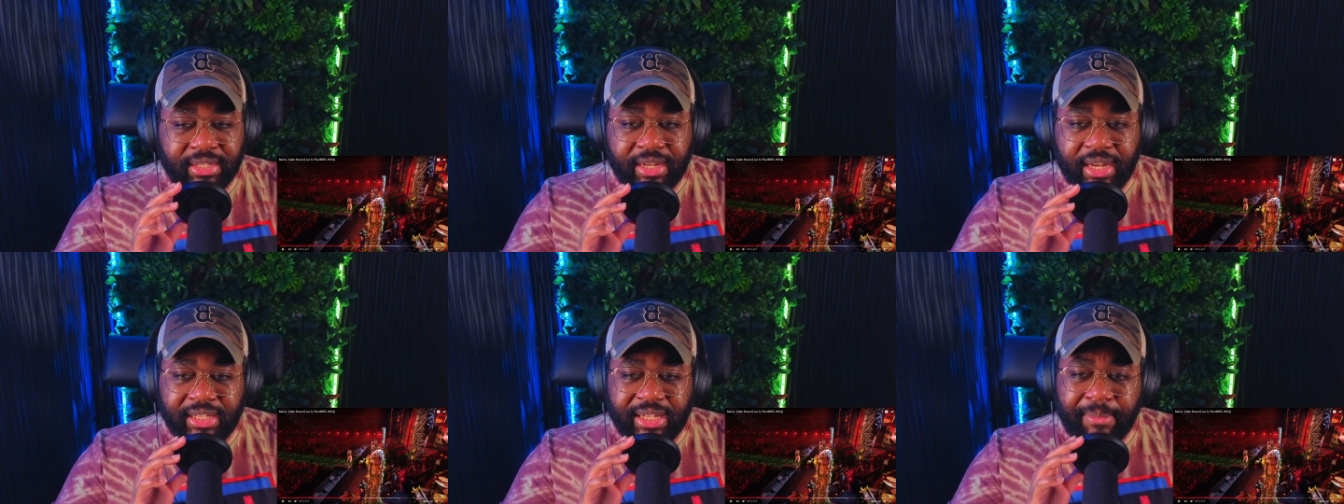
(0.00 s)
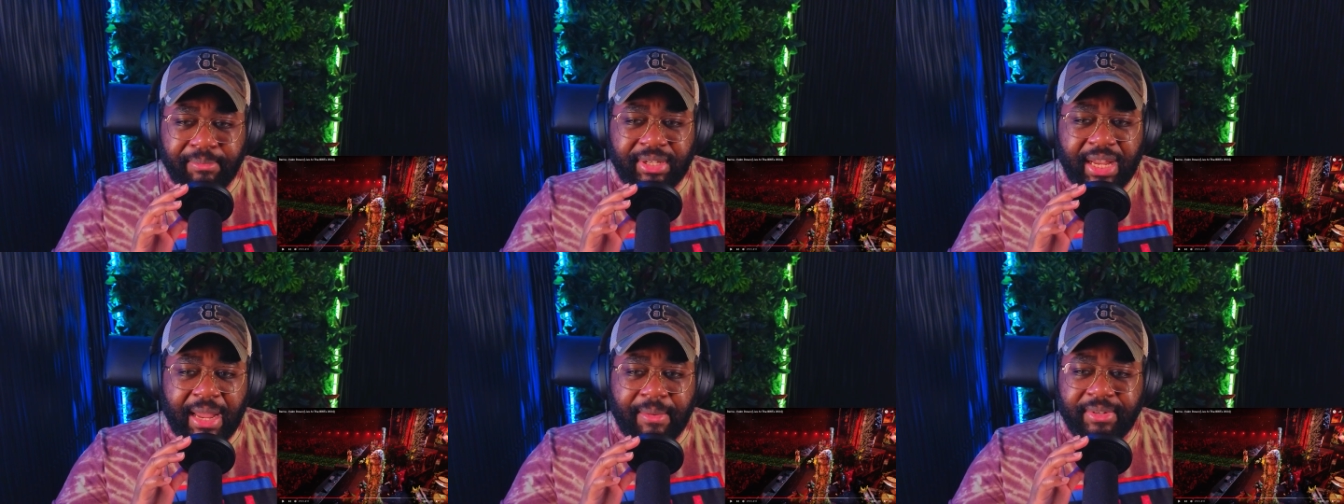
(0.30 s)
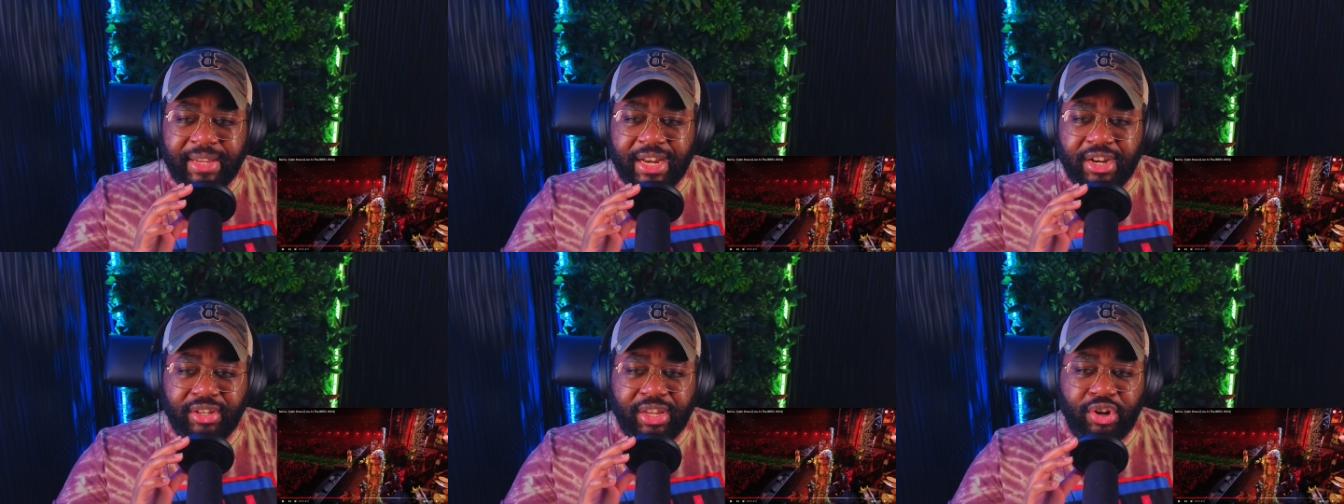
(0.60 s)
like sometimes
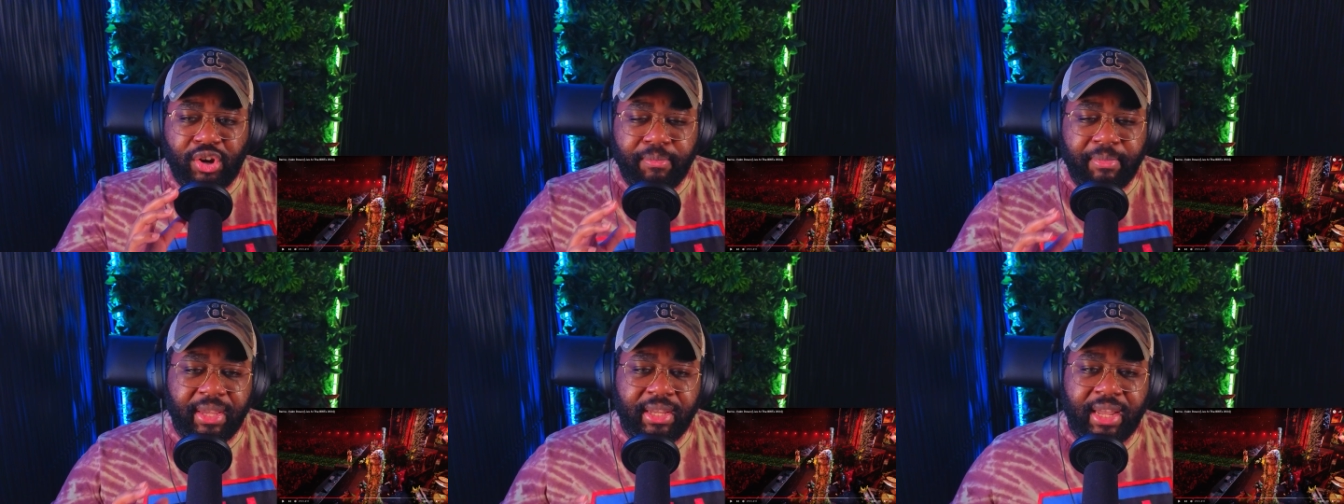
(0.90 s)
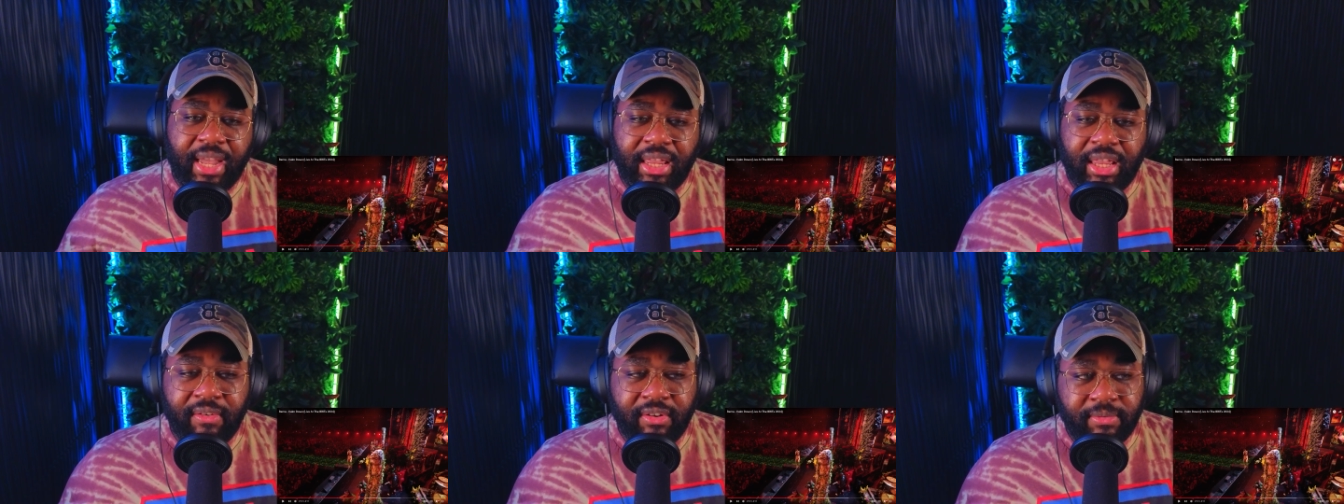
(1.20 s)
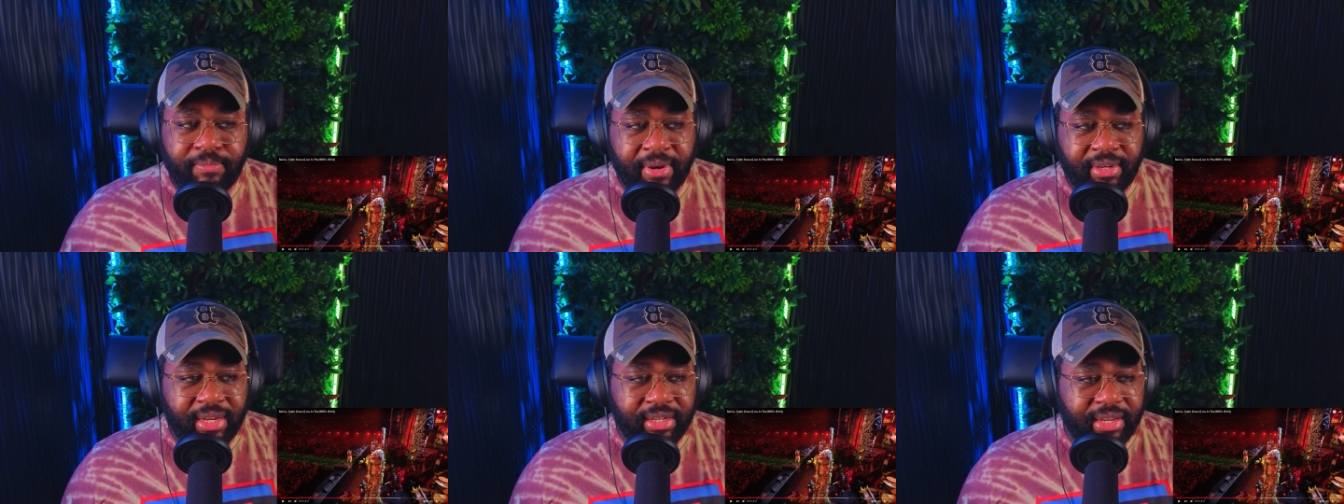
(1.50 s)
they don't they don't be getting the
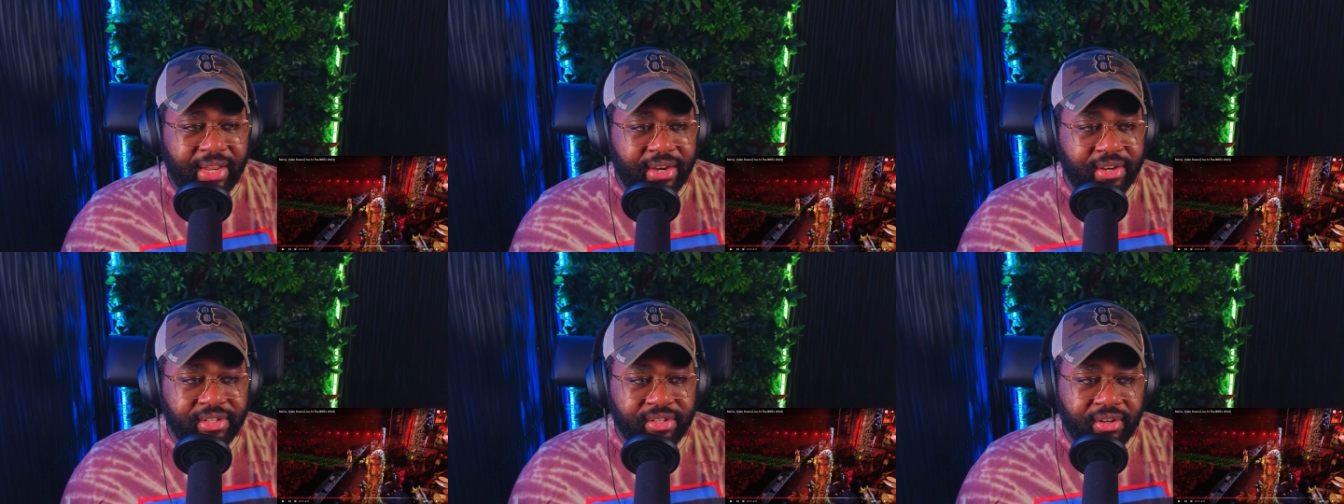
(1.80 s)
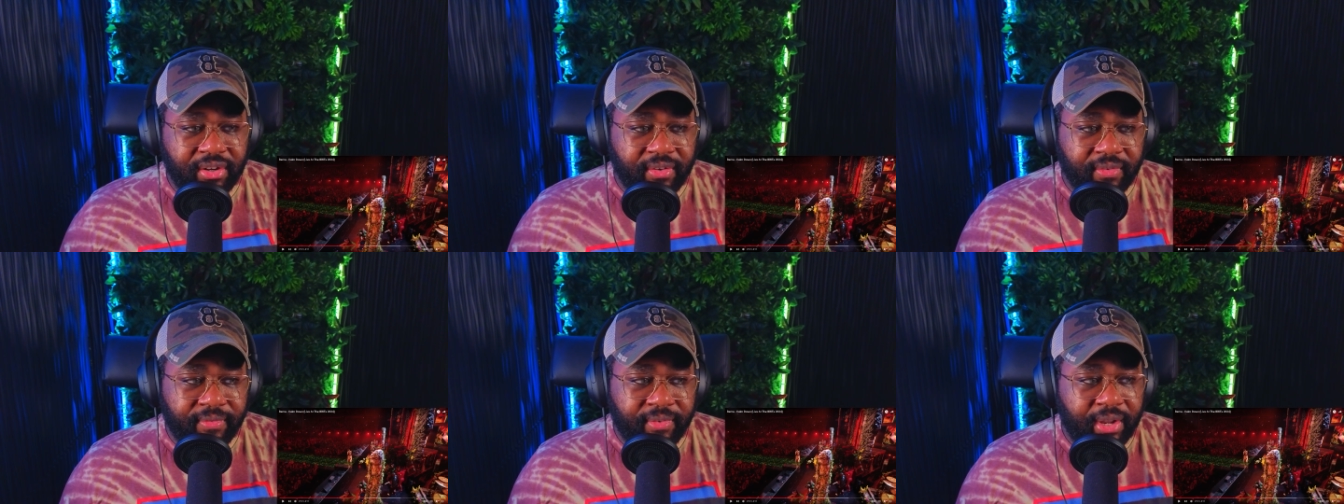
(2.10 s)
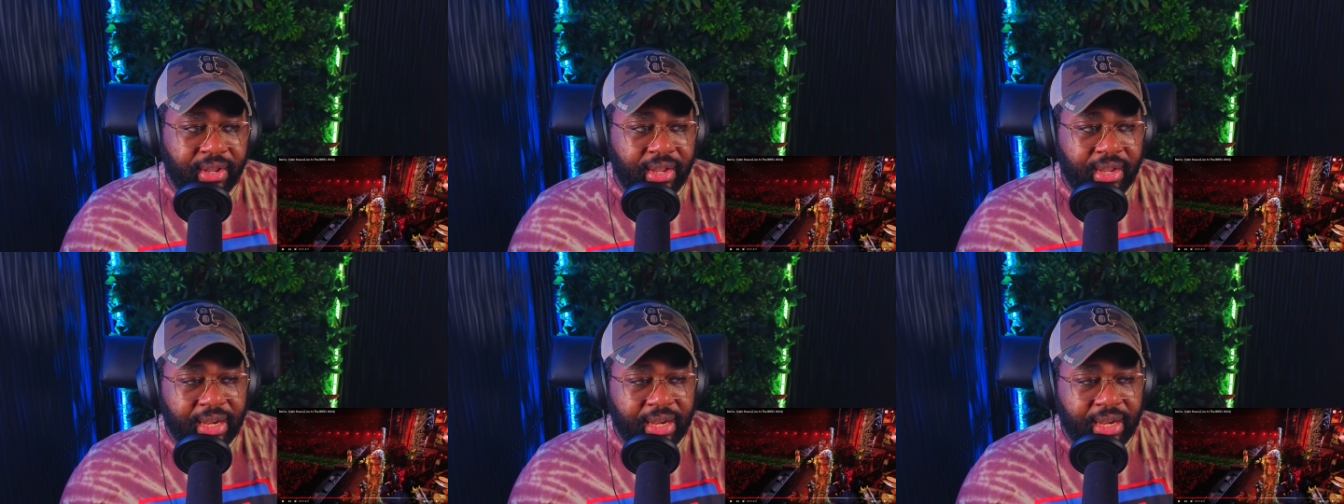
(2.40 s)
respect that they deserve.